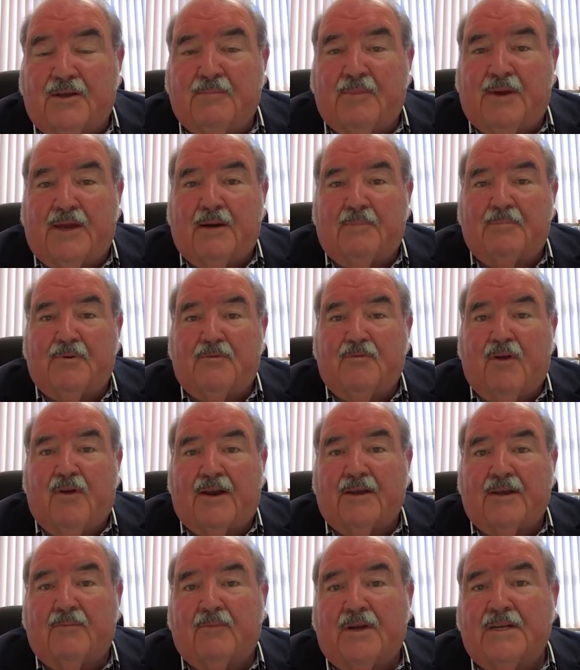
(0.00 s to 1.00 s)
be up and
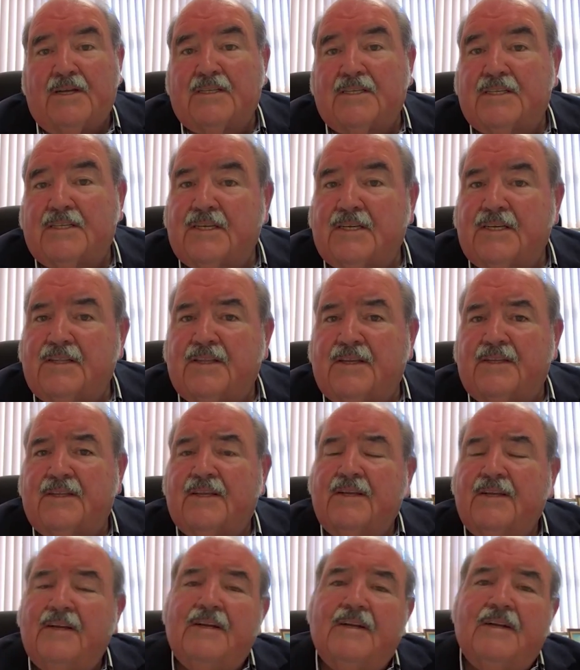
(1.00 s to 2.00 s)
running, we could see that
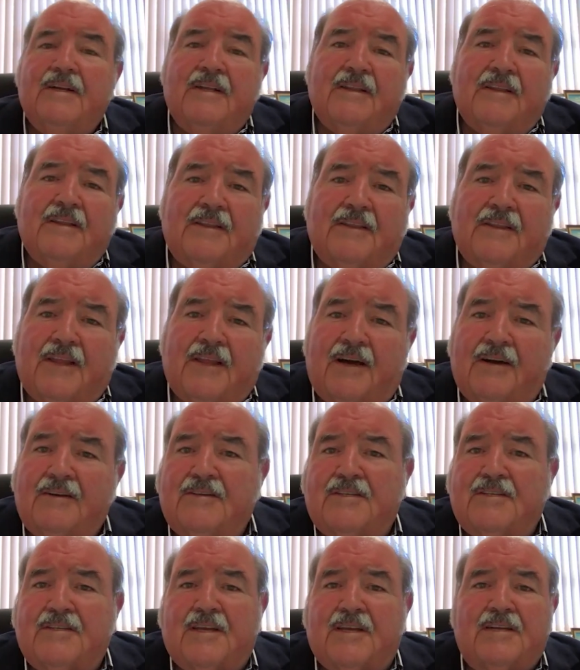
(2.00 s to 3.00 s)
those
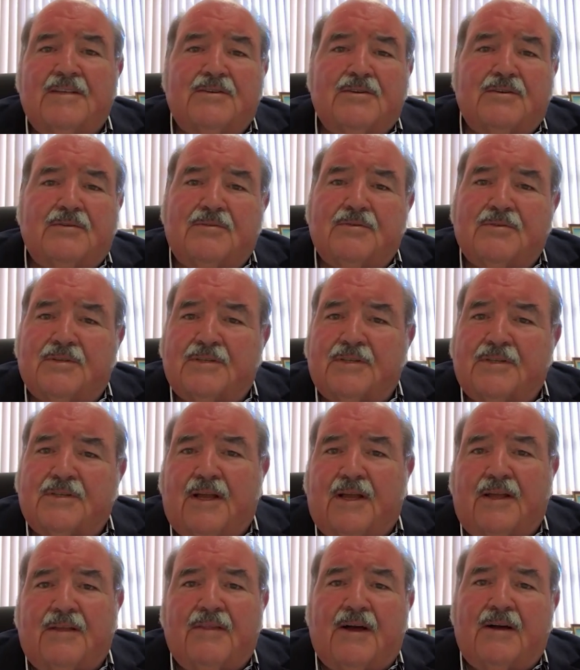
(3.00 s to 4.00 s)
schedules
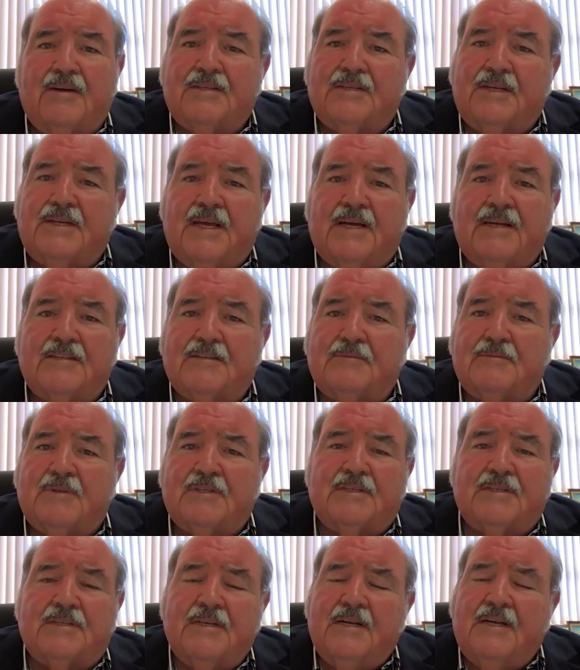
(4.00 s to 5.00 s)
and those
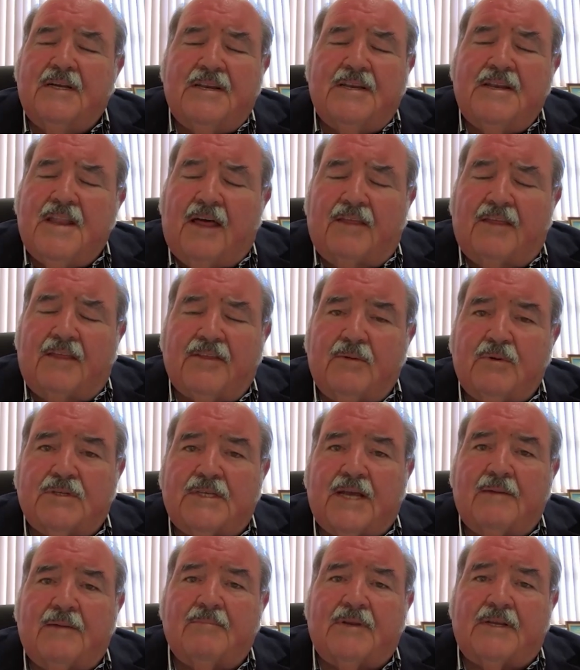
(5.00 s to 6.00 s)
announcements, nothing was
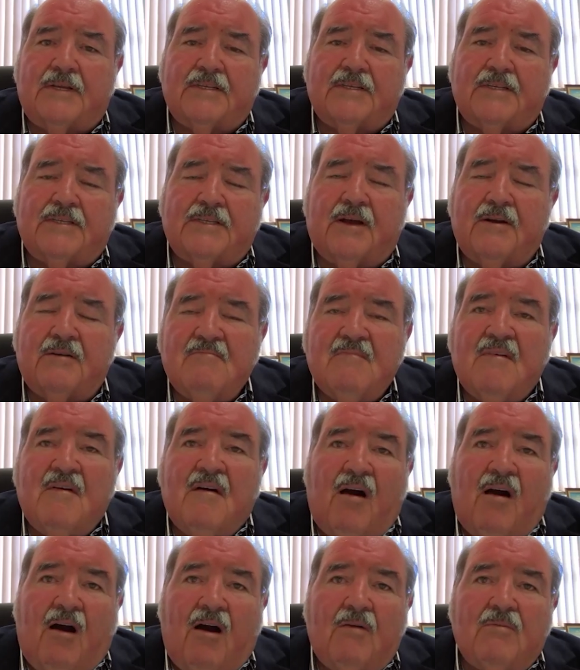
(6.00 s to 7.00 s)
happening. So
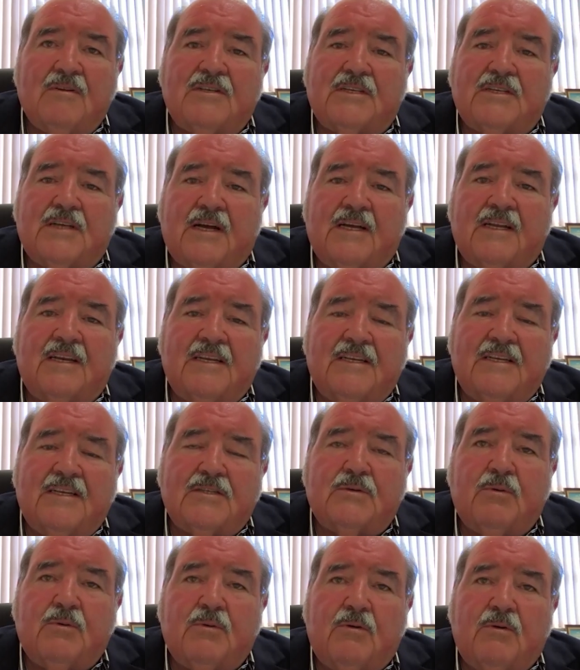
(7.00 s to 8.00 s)
I would say at least
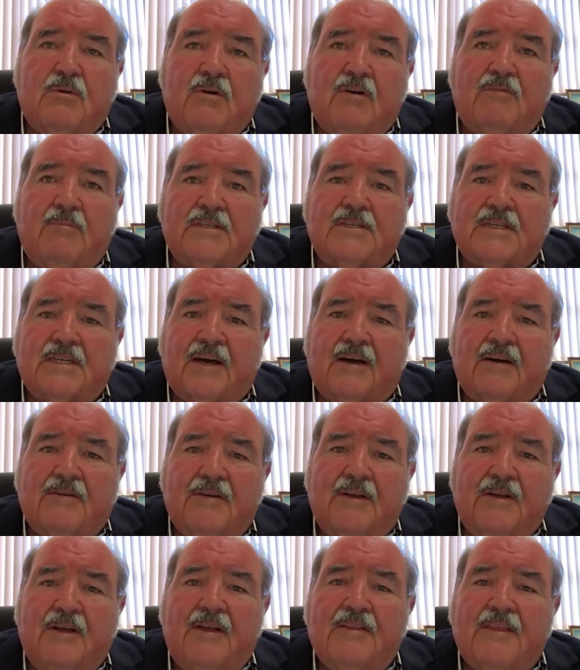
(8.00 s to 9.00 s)
12 months ago,
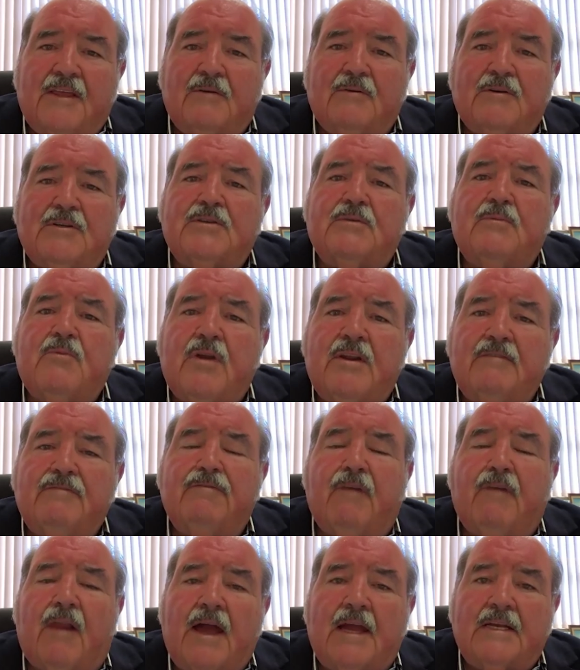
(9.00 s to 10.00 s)
there were some red
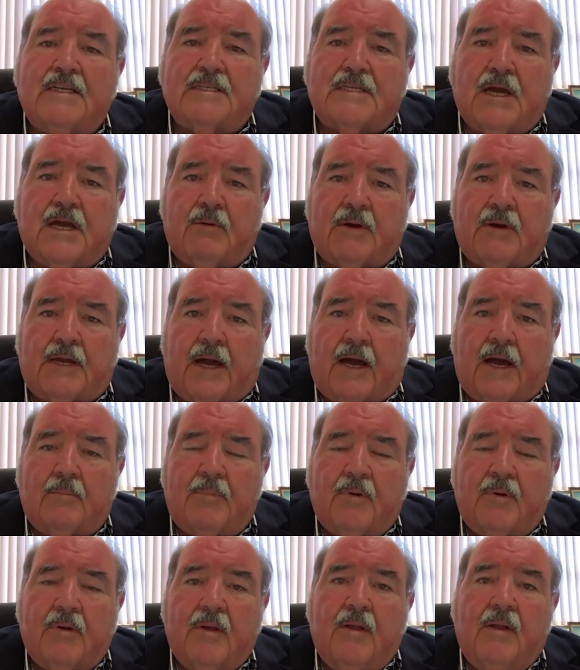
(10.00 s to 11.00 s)
flags going
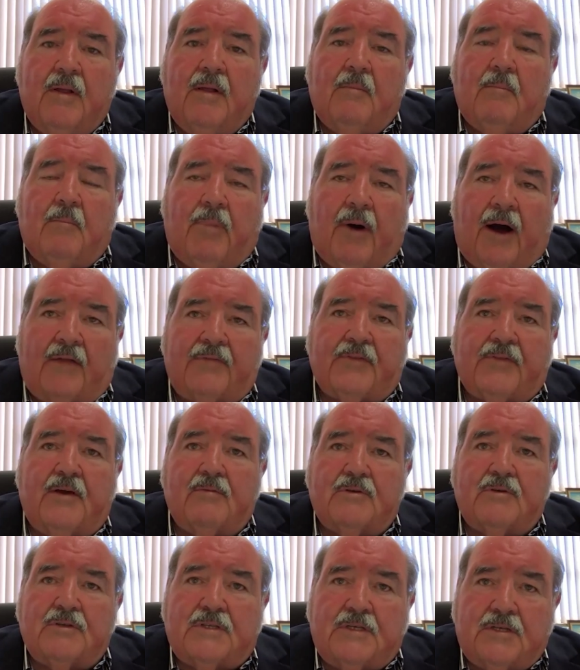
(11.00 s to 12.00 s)
up, but there
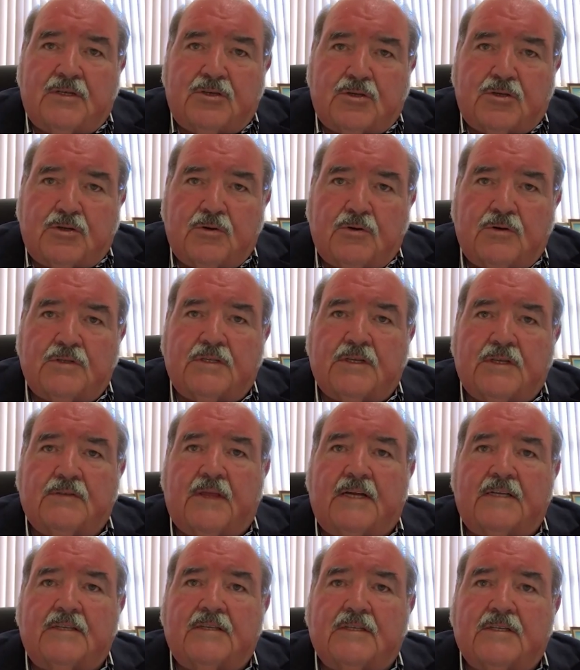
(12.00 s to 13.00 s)
was the assurance at
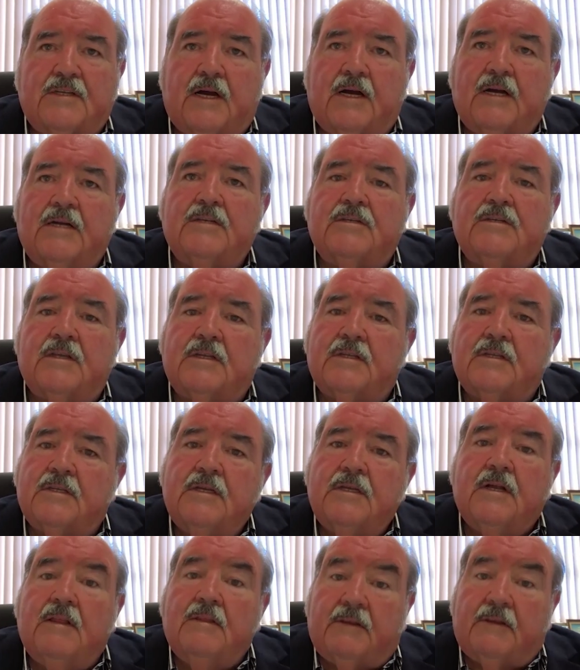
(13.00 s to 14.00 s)
that stage
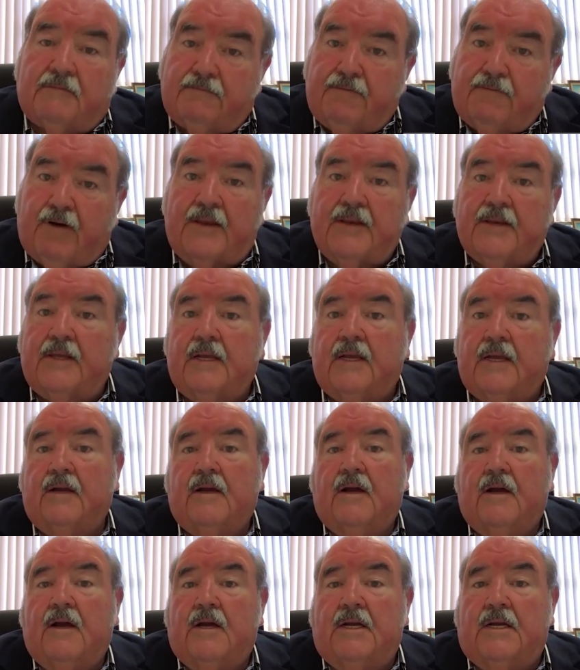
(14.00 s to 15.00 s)
that funding
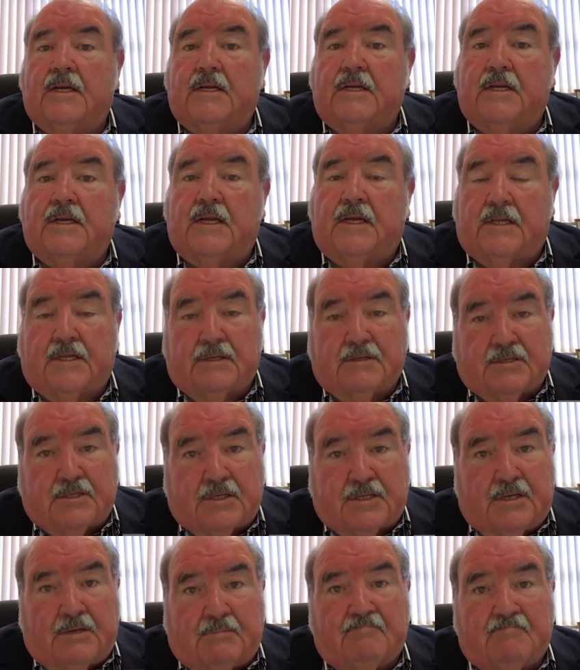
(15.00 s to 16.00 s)
is
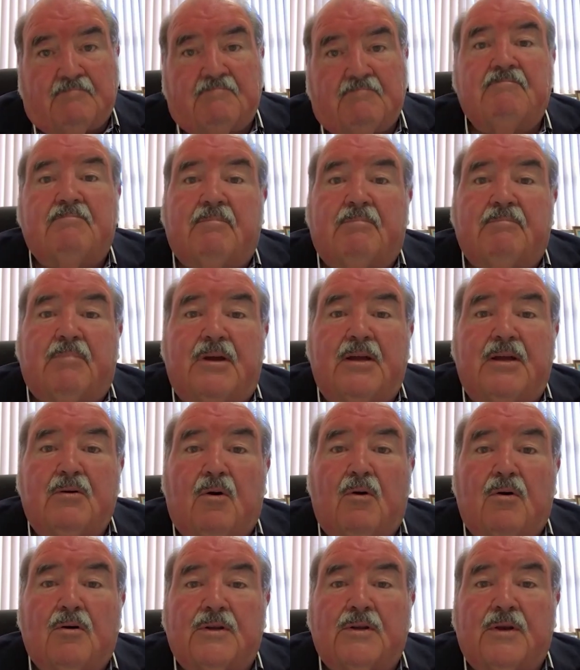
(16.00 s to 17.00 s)
being
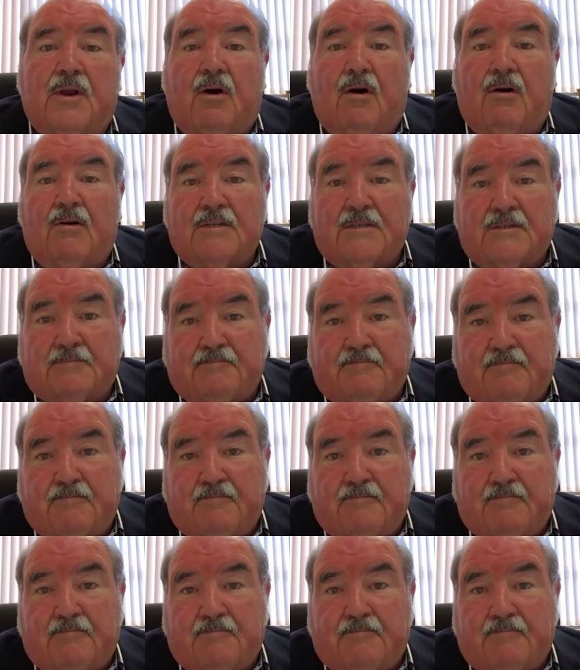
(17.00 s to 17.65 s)
organised.